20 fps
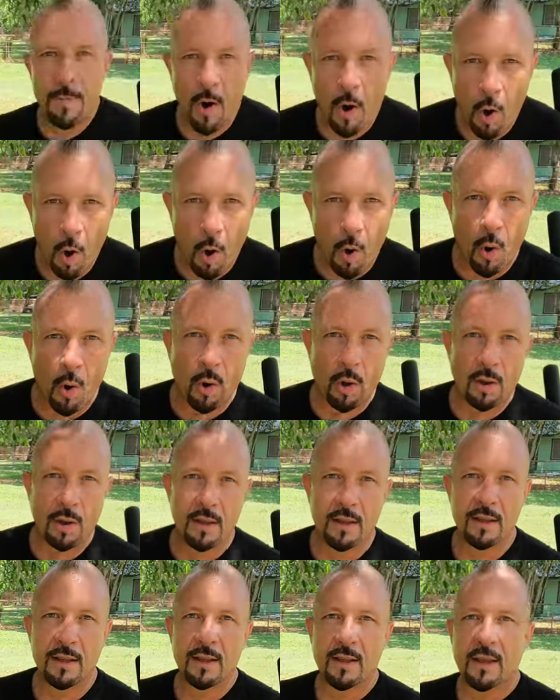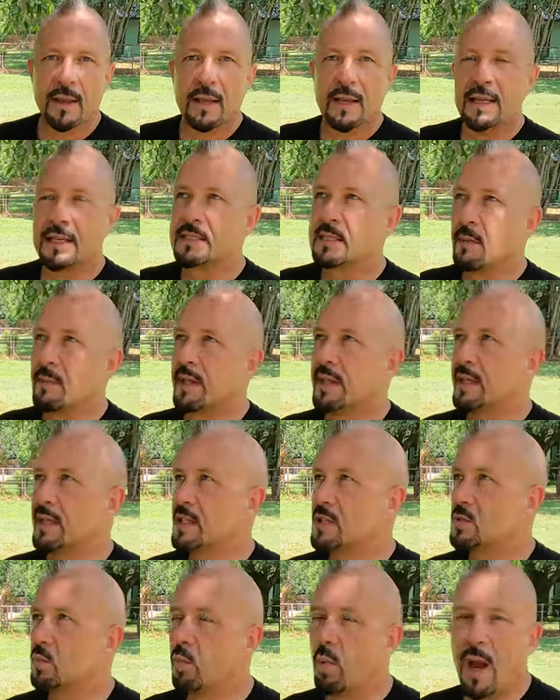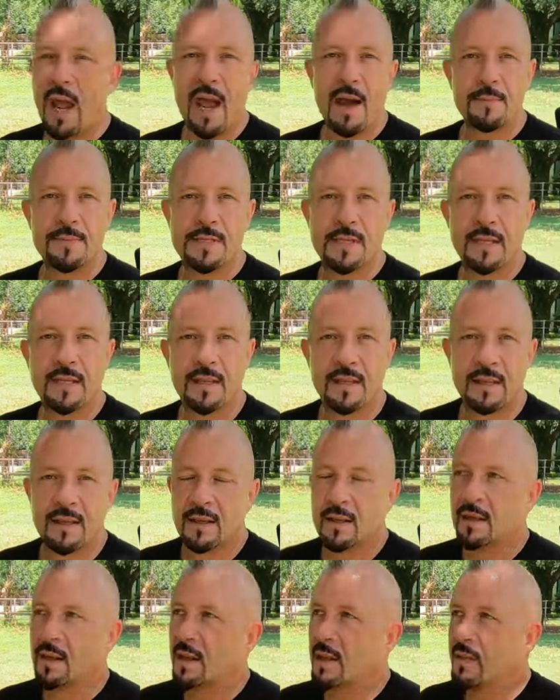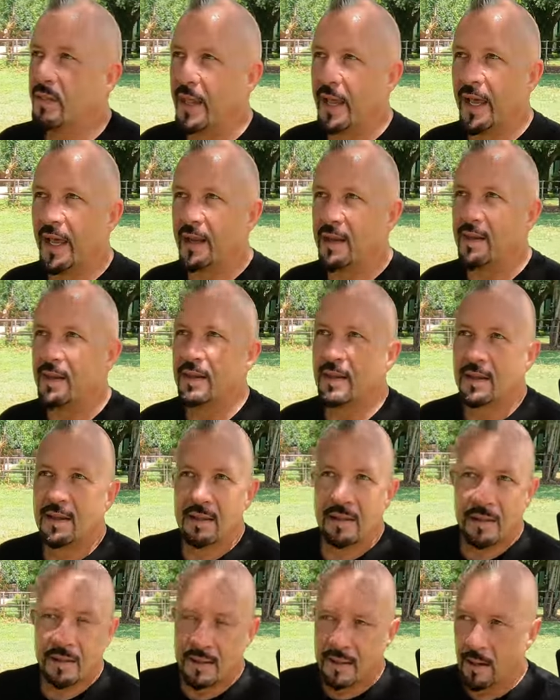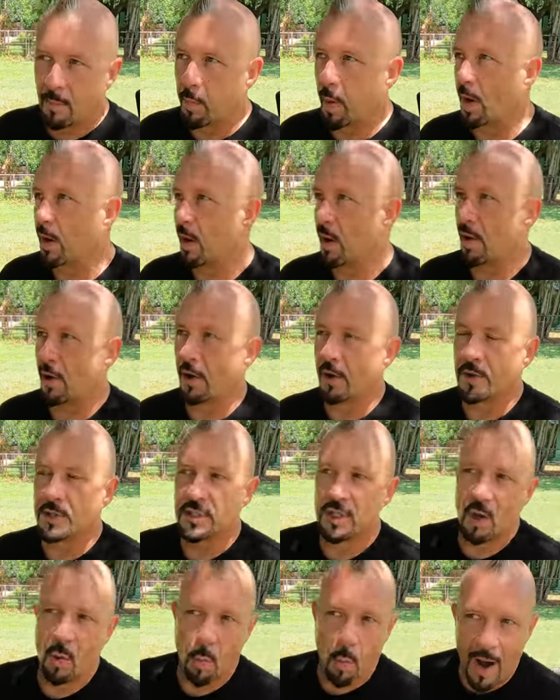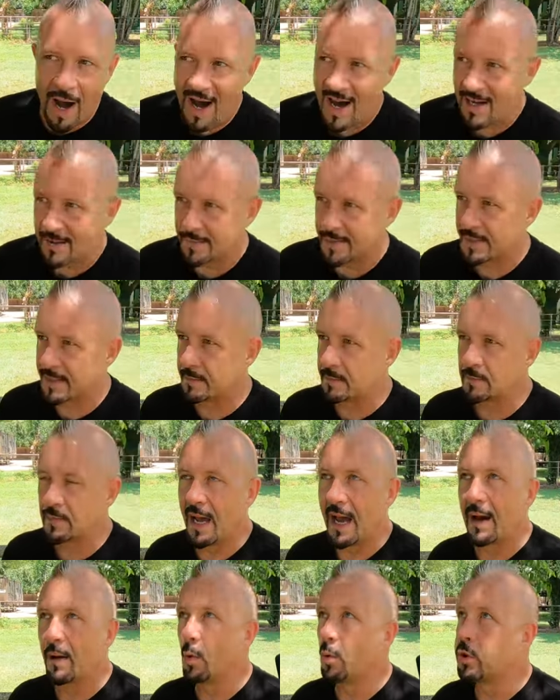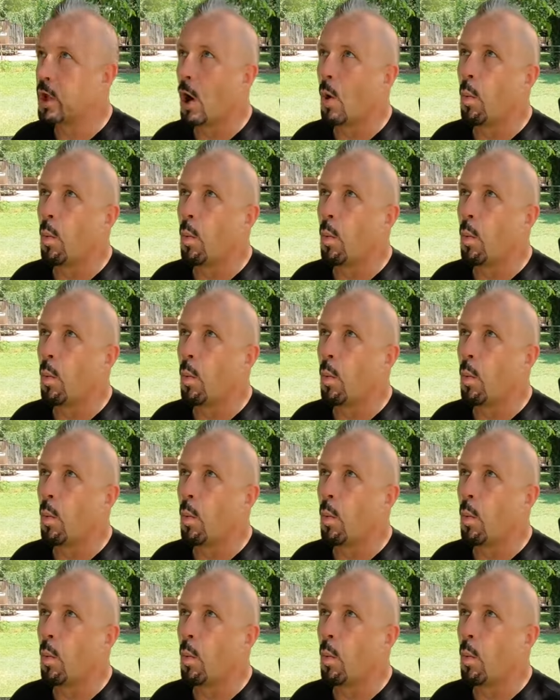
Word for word: a hole in some of these webs, then the birds, the wasps, the